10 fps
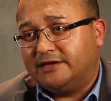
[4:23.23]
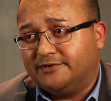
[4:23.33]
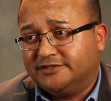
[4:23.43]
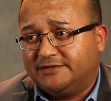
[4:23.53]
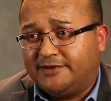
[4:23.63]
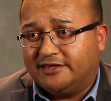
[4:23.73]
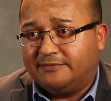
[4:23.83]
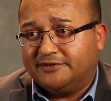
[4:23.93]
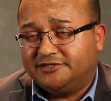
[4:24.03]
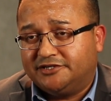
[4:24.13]
able to be in
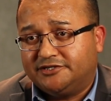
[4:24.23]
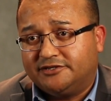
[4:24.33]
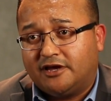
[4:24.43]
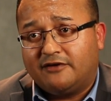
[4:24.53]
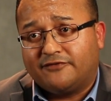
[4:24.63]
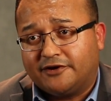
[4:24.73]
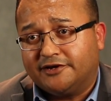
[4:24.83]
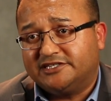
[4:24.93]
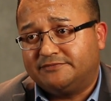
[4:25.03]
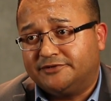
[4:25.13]
a position to offer
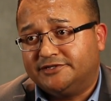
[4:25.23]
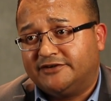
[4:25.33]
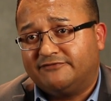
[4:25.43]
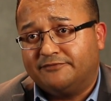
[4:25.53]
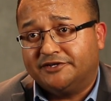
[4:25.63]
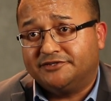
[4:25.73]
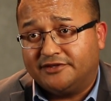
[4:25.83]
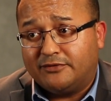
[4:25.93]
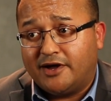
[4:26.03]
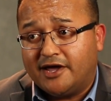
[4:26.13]
customers the information
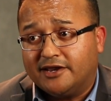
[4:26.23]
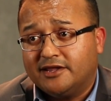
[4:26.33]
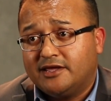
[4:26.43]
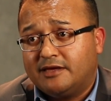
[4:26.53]
they want,